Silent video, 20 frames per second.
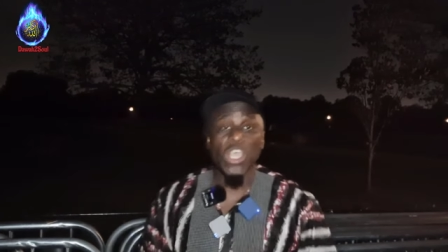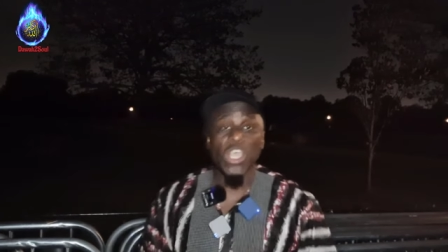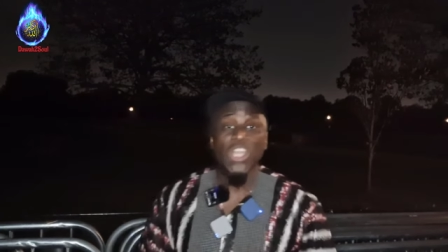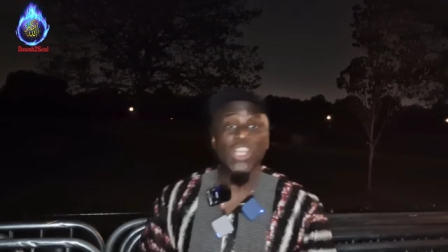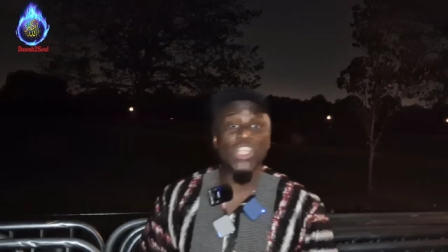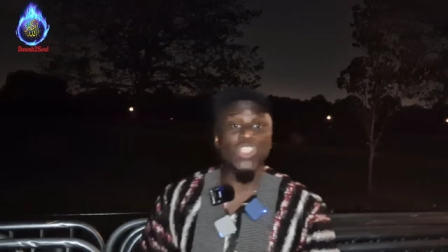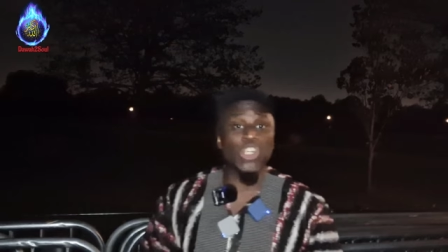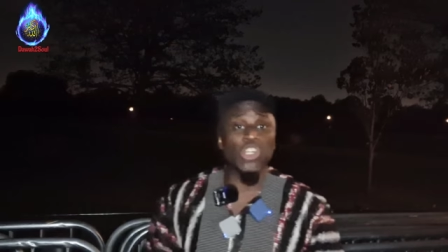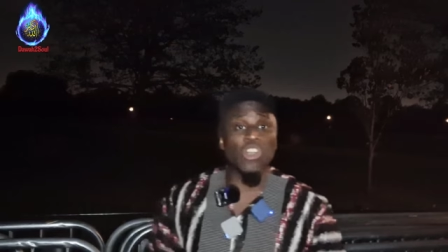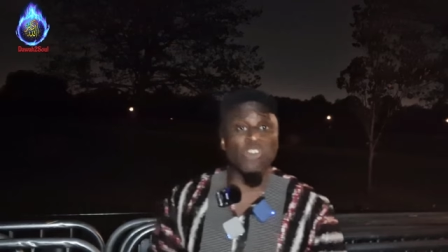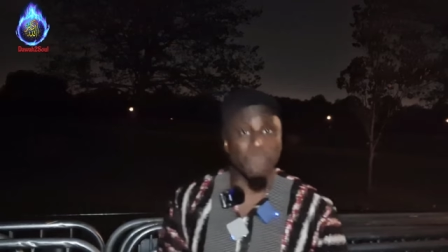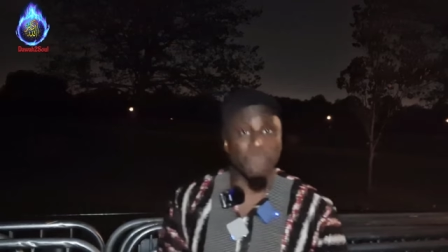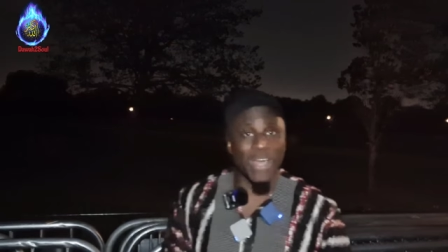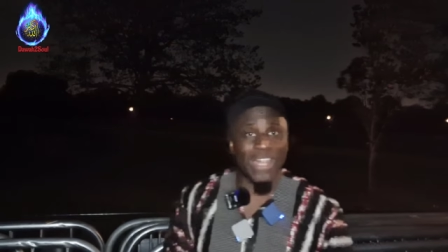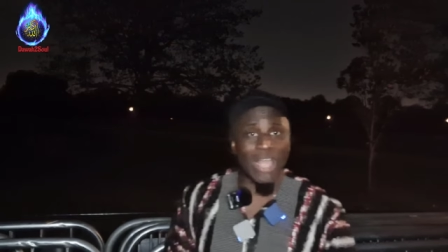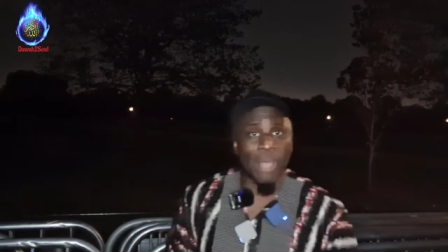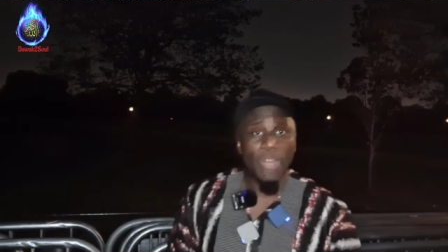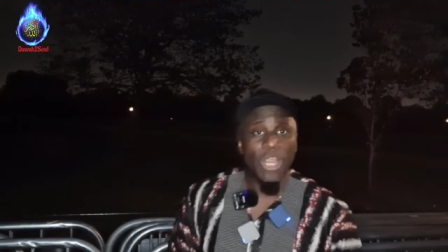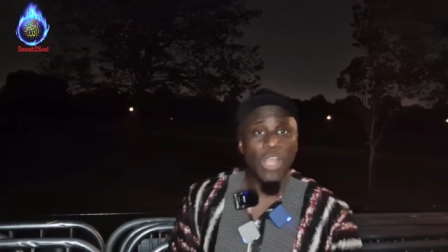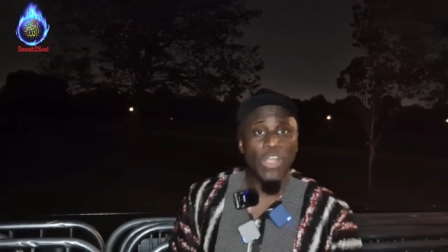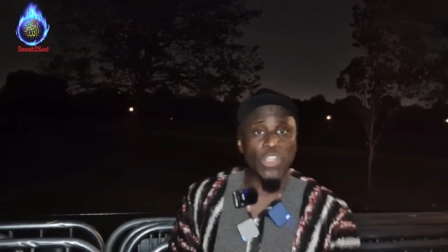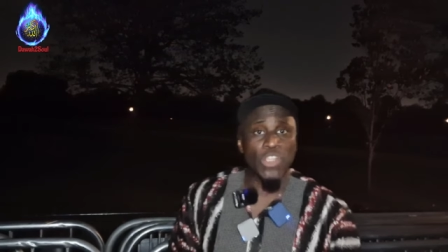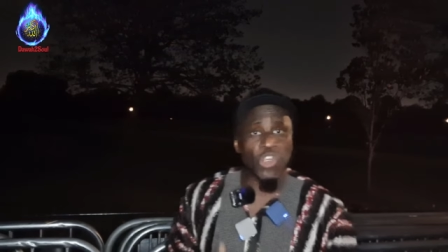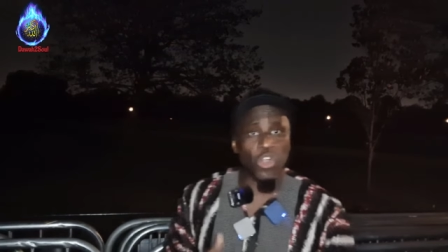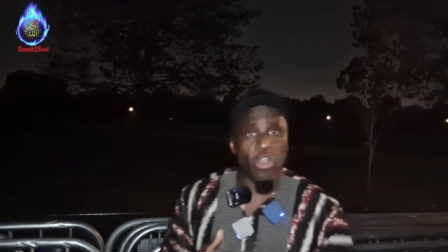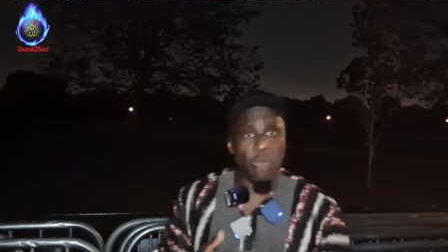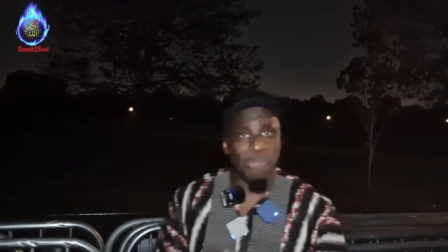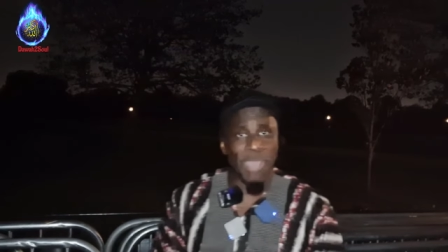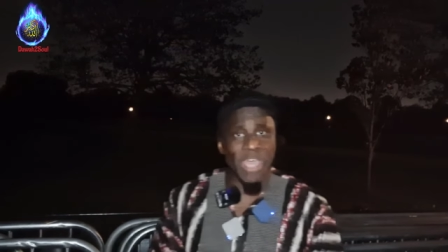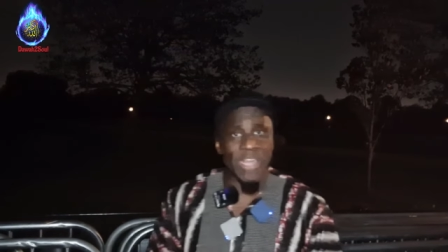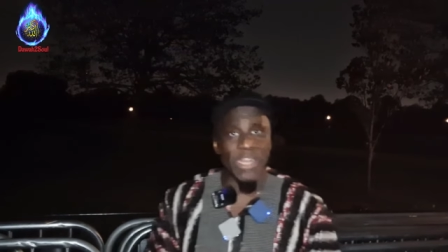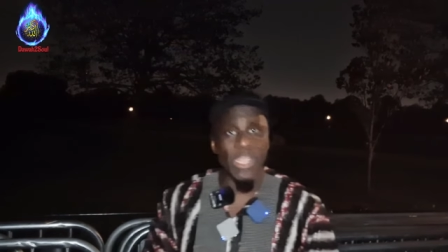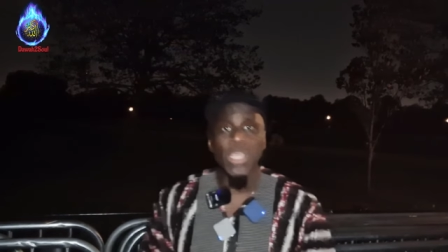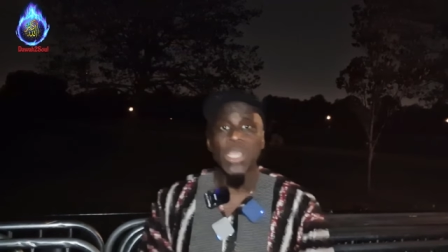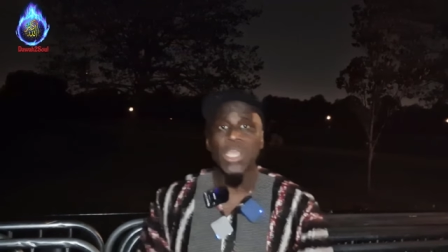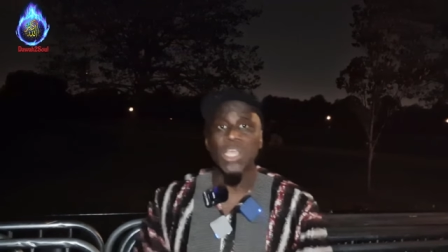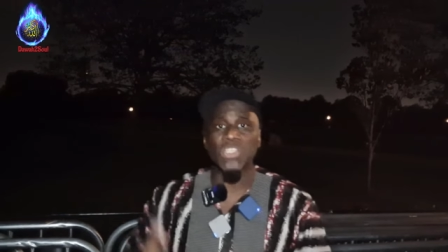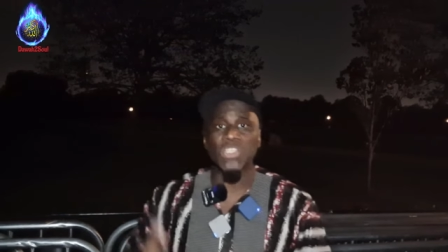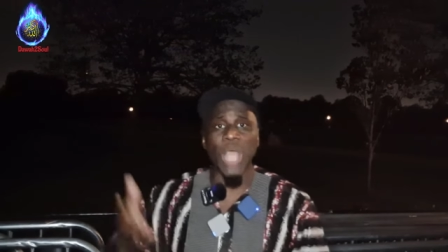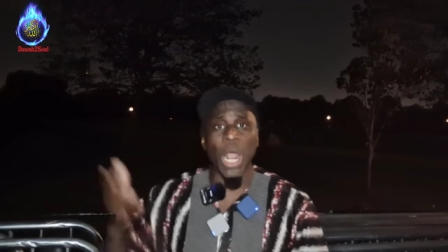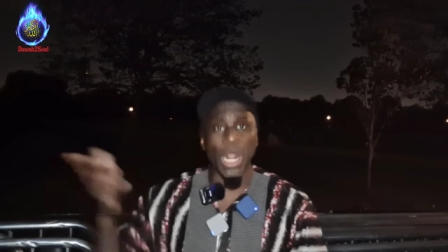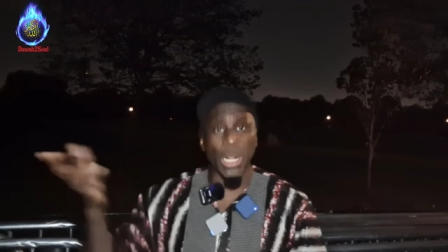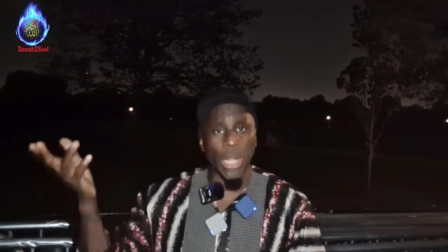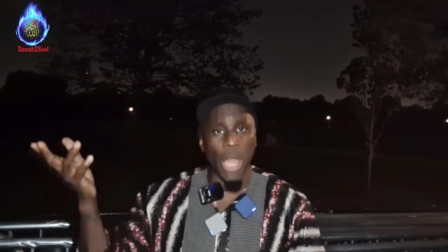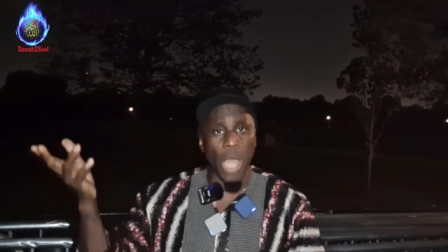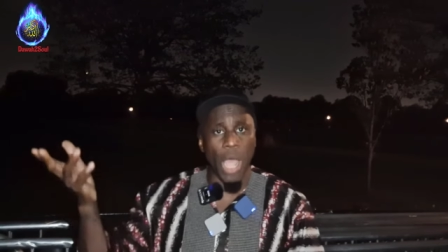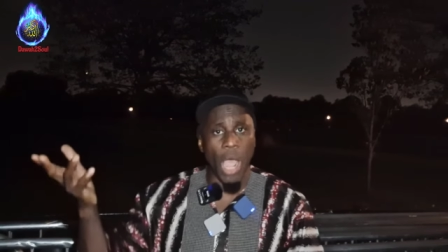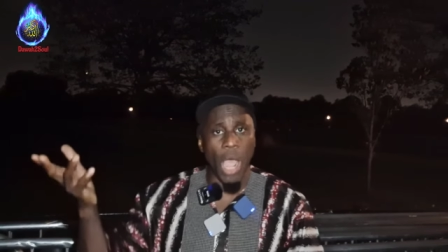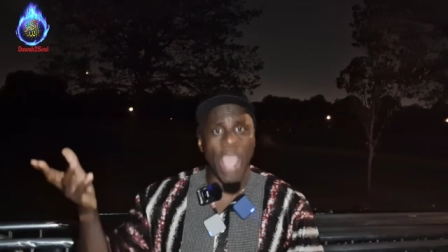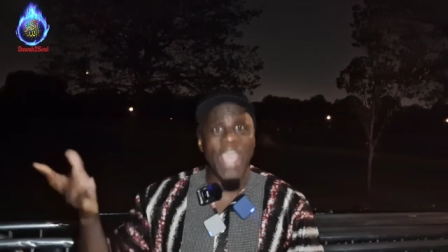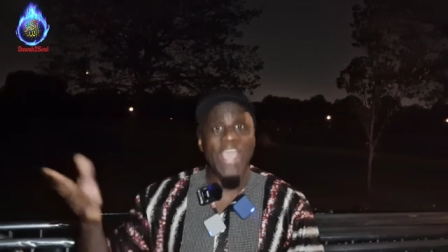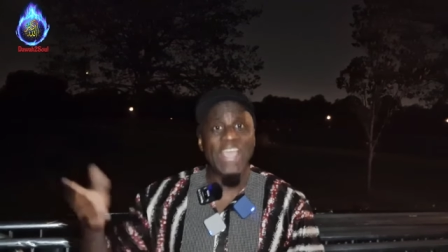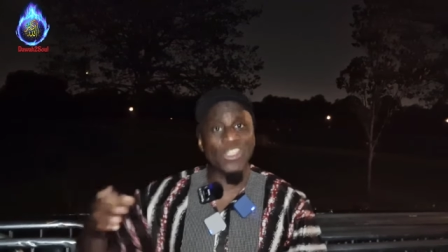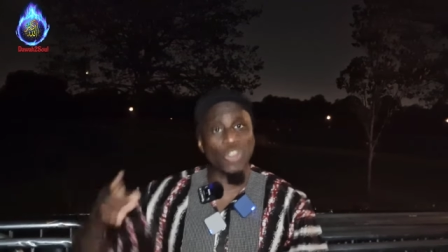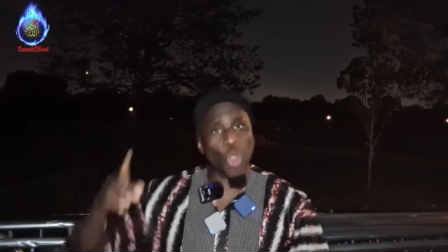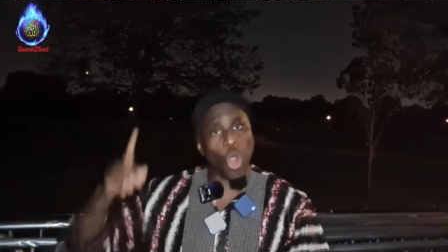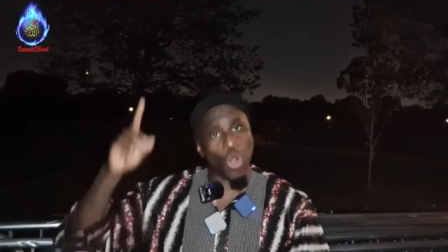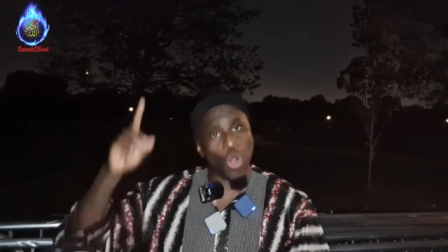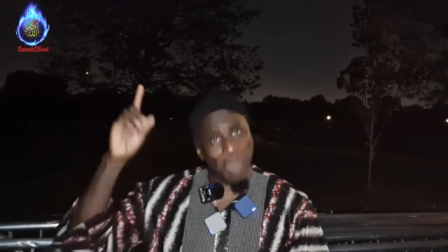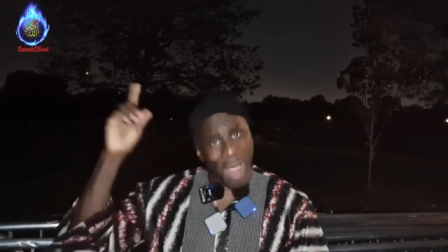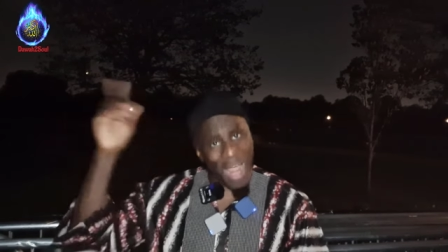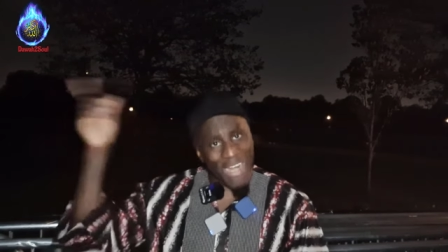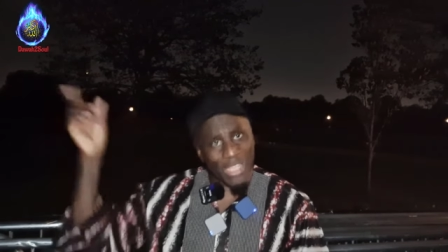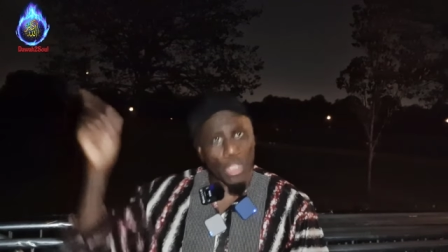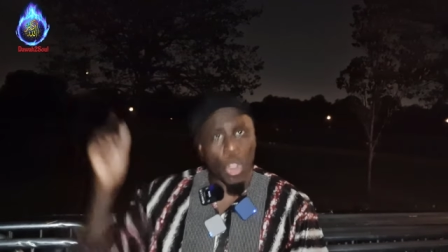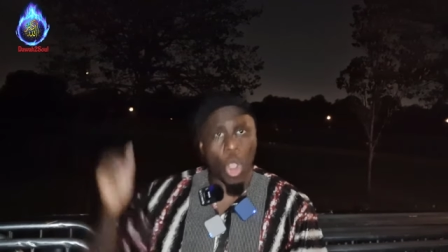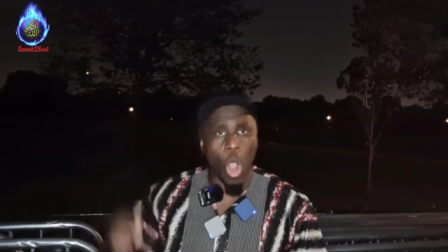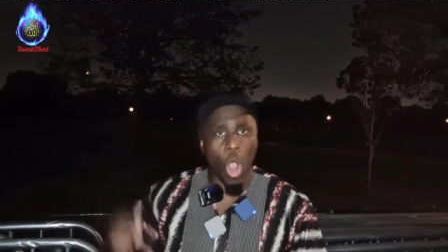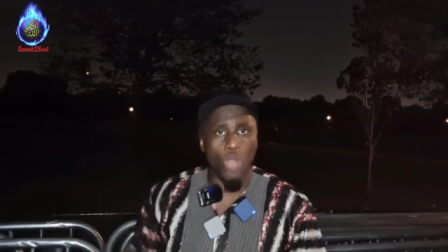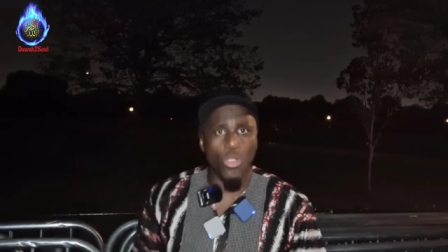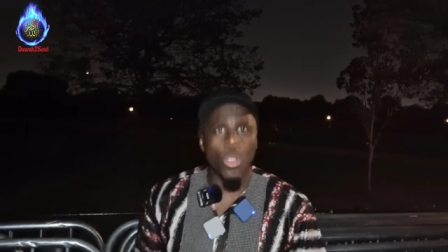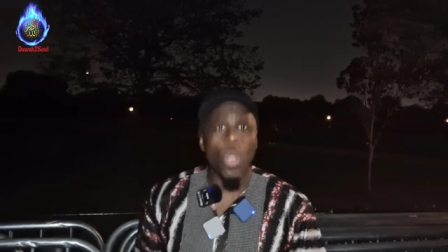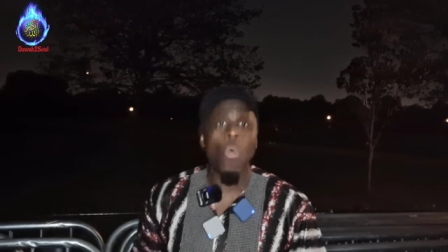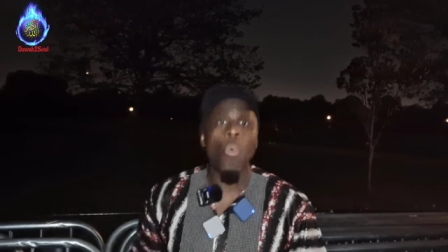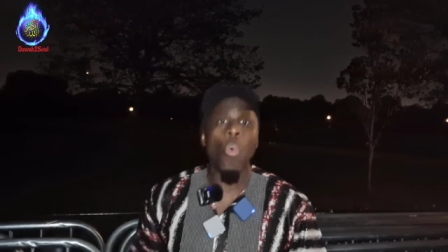the son of Maryam, the son of Mary, is Allah, is Almighty God.